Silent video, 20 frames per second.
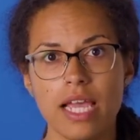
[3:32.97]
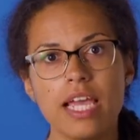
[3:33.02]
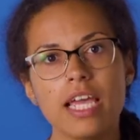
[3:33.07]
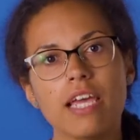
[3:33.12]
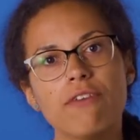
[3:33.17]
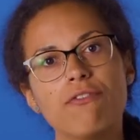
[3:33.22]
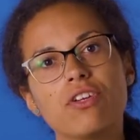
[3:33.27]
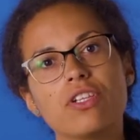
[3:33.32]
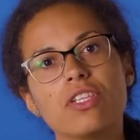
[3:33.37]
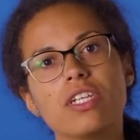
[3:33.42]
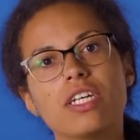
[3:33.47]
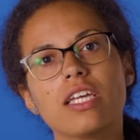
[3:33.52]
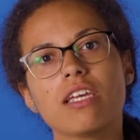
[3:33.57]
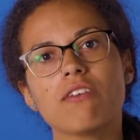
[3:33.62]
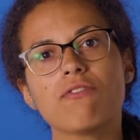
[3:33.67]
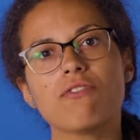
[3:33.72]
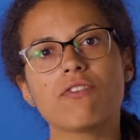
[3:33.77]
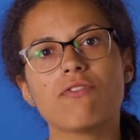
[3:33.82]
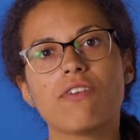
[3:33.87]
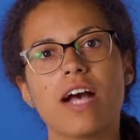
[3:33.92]
If you're looking
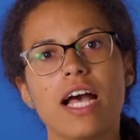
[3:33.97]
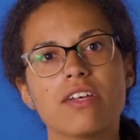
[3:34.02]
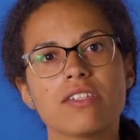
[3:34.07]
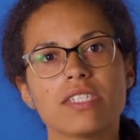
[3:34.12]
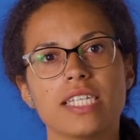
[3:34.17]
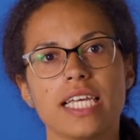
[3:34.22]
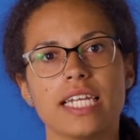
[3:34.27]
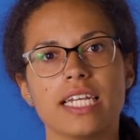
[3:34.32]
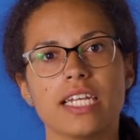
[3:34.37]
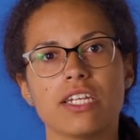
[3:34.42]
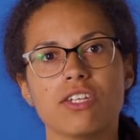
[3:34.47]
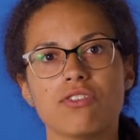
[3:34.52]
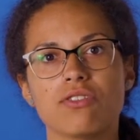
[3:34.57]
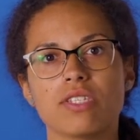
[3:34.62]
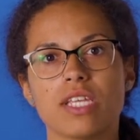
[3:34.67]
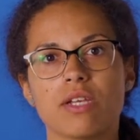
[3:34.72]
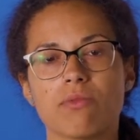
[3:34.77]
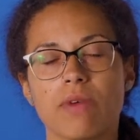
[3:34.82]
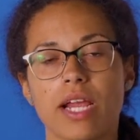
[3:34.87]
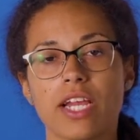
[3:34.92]
for files hidden
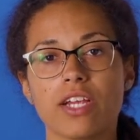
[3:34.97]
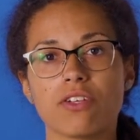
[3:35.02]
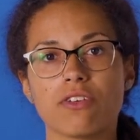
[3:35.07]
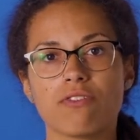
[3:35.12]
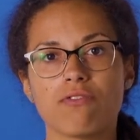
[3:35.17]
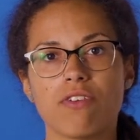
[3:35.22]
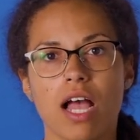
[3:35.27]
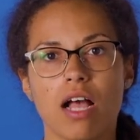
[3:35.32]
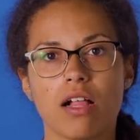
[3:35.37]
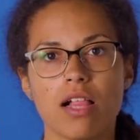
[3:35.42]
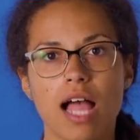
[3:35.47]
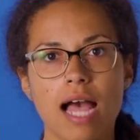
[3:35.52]
using regular file